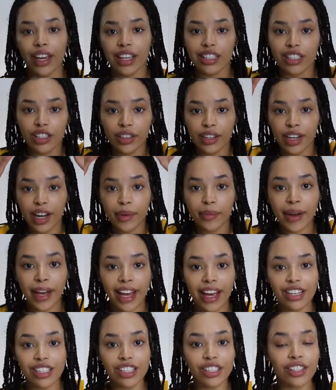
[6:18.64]
so now my
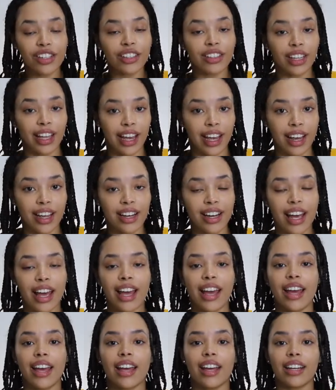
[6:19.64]
edges are laid
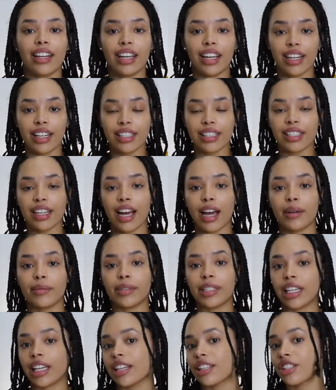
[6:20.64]
and it is time
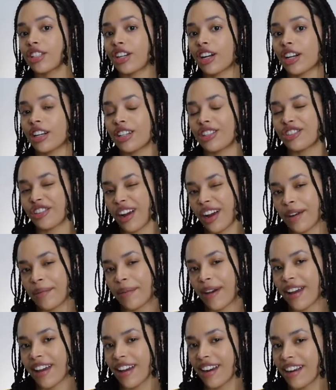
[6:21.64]
to get started drying
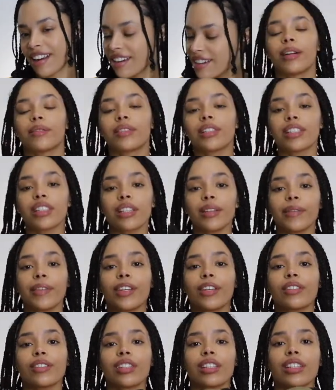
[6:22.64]
my hair. I'm just gonna
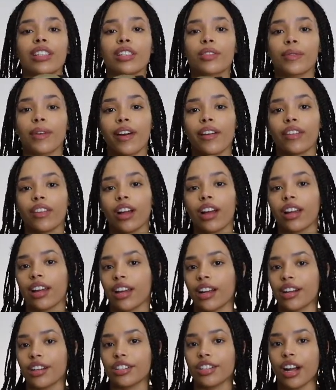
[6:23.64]
be using this Revlon
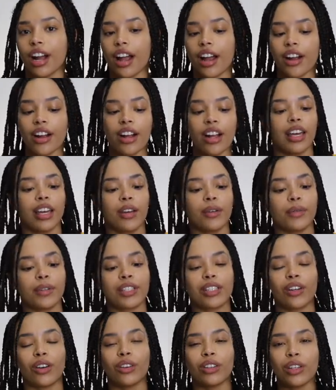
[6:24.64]
hair dryer. It
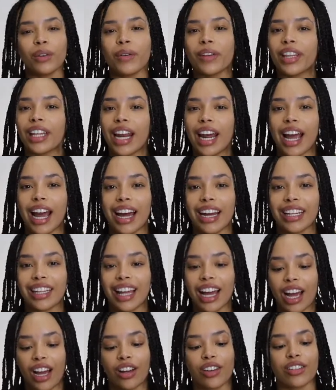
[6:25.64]
was the only one that I had in
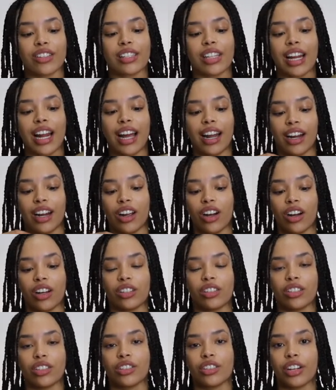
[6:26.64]
the house that had a
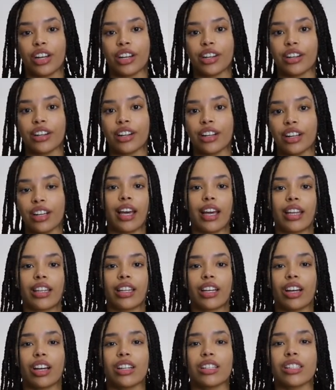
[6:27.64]
concentrator
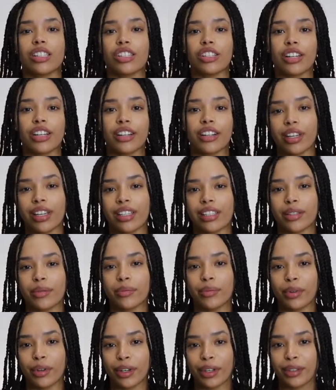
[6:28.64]
and the concentrator is
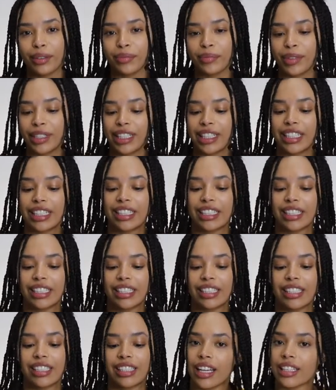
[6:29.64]
important
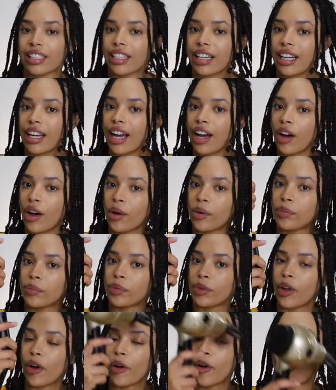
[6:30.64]
because it's gonna help
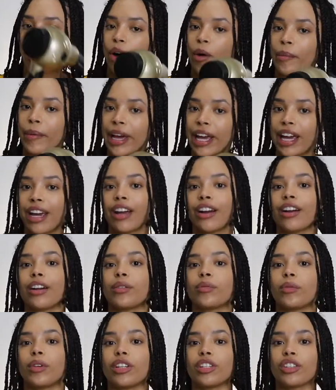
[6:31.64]
blow all my hair
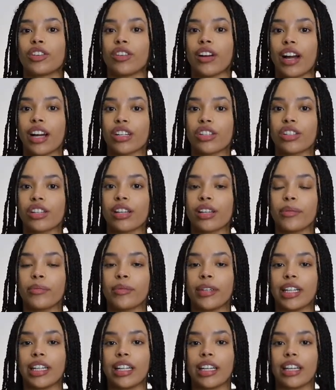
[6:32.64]
in one
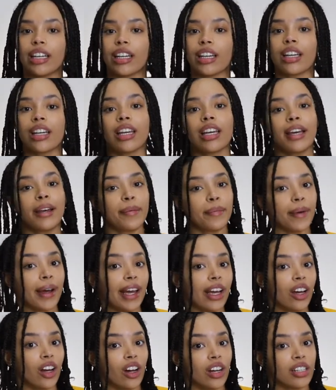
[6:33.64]
direction, meaning it
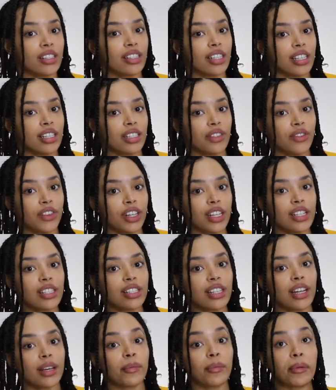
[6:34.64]
might cause less
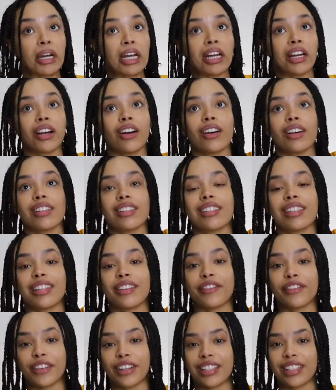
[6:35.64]
frizz and it might cause
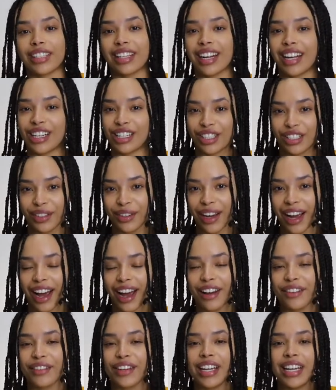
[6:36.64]
the frizz that I do
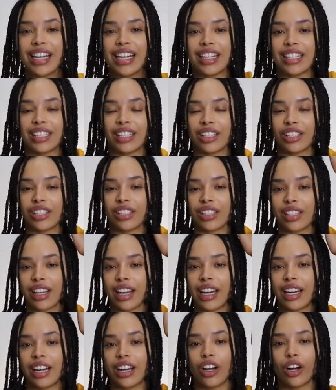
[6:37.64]
have to just
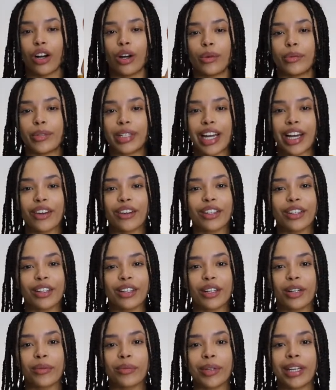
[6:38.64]
kind of calm down a little